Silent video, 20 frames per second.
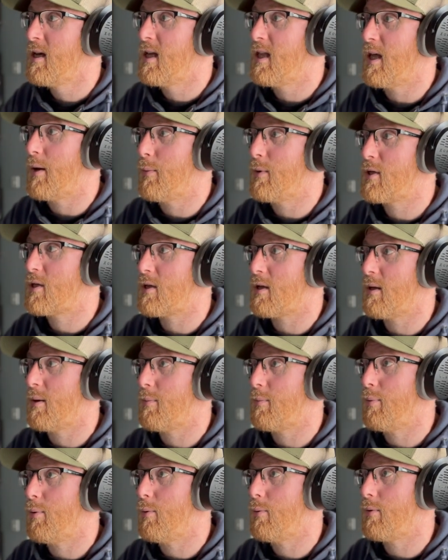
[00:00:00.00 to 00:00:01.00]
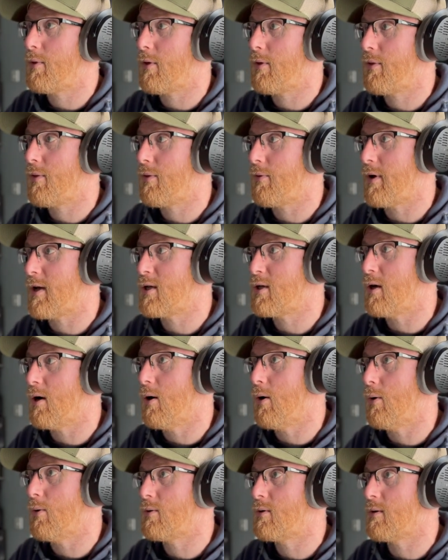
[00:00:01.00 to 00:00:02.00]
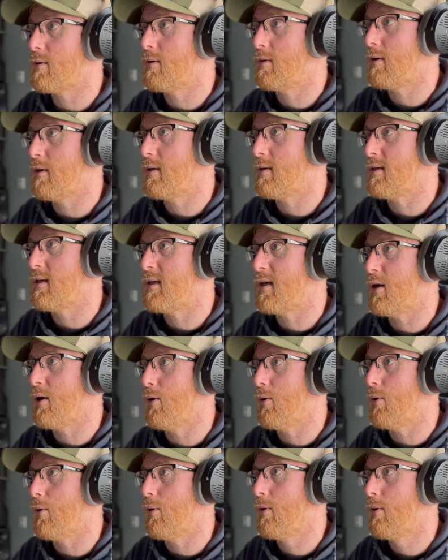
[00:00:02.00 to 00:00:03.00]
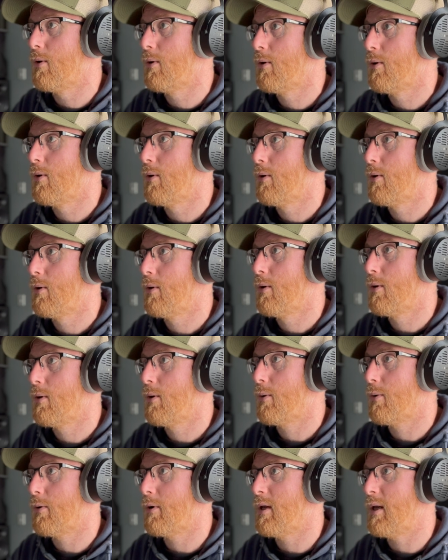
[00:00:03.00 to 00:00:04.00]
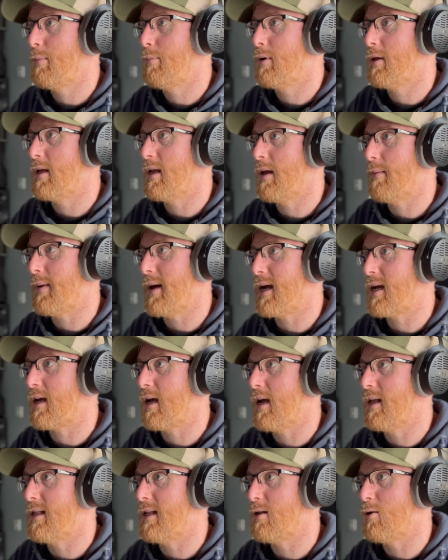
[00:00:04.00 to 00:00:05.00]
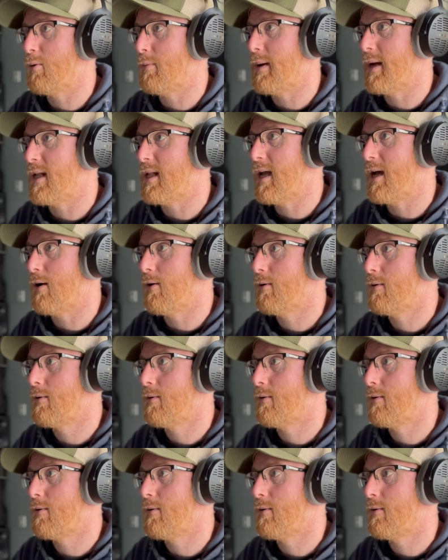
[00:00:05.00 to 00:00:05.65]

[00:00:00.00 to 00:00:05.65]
Then we're just going to pull the threshold until we're only pulling it back a little bit now.